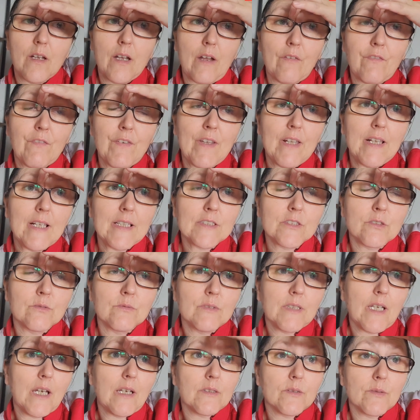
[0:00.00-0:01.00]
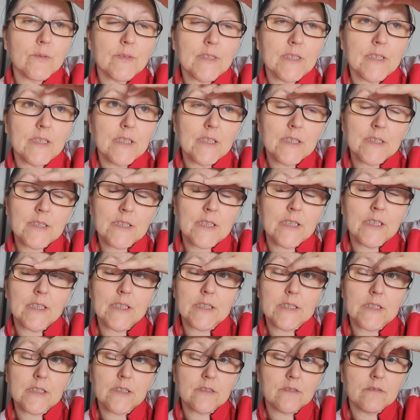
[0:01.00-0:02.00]
I feel like sometimes when
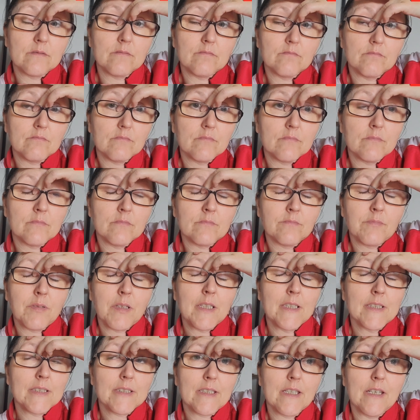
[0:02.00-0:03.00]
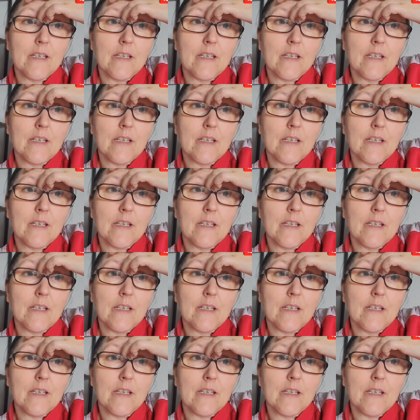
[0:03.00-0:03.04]
tinnitus plays